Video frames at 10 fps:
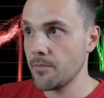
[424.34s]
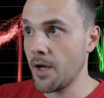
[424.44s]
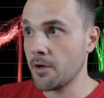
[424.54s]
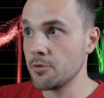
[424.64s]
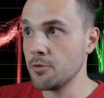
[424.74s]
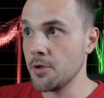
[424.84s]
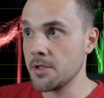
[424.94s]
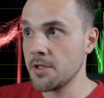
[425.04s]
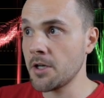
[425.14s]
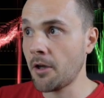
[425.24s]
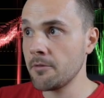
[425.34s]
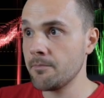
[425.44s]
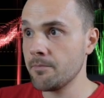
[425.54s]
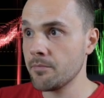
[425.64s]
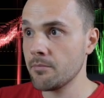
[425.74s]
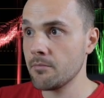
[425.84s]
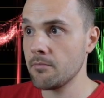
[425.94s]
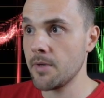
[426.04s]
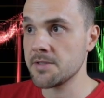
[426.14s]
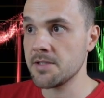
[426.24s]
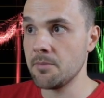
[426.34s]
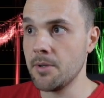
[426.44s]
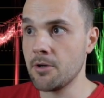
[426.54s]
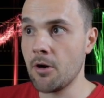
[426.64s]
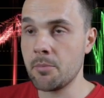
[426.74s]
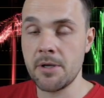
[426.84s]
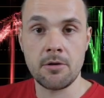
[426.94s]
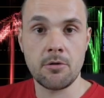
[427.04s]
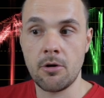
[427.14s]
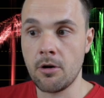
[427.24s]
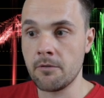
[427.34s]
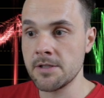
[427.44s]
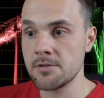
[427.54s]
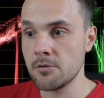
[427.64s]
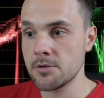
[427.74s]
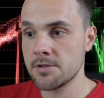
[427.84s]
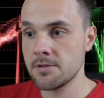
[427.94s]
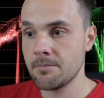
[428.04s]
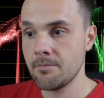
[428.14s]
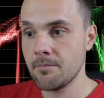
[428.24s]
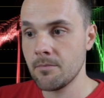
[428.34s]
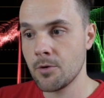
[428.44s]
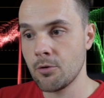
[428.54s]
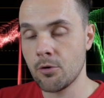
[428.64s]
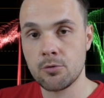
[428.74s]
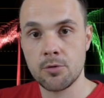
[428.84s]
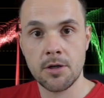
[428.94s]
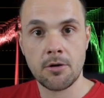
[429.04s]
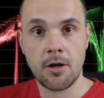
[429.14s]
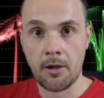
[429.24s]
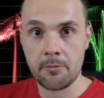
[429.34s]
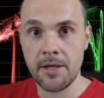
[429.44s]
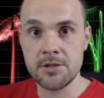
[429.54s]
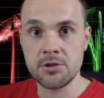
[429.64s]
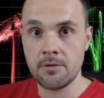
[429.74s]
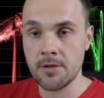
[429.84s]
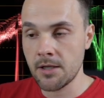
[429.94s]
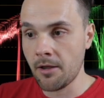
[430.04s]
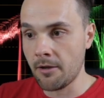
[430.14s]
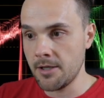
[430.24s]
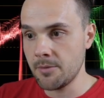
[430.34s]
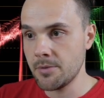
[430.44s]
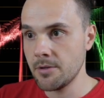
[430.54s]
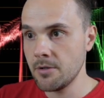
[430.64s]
I could do it here by simply copying all of these nodes, go to the color page of another clip,